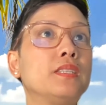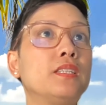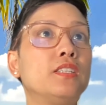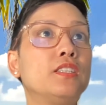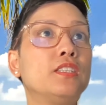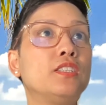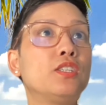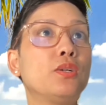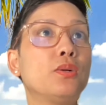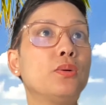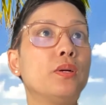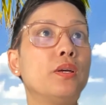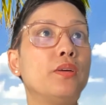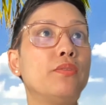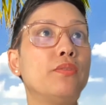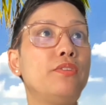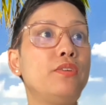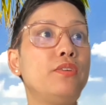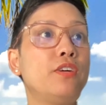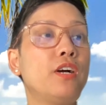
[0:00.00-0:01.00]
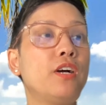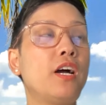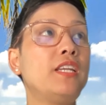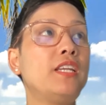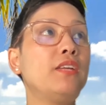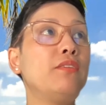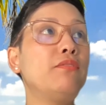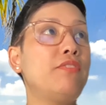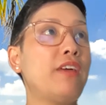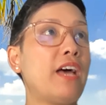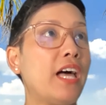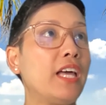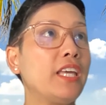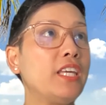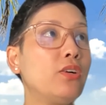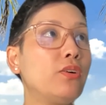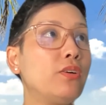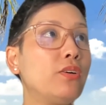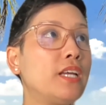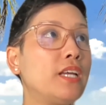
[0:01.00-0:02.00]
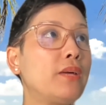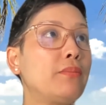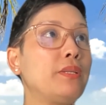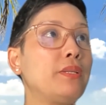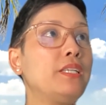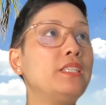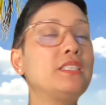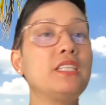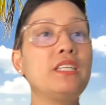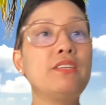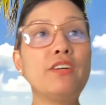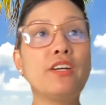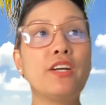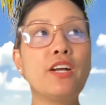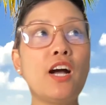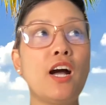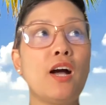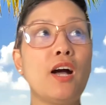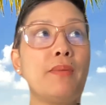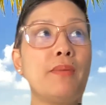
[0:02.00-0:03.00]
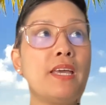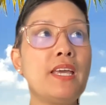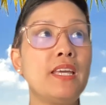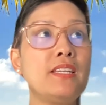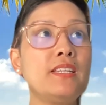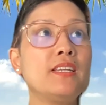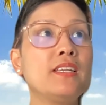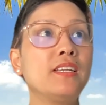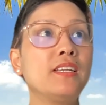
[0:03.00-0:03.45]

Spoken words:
So if you've got any value on that, please leave a comment.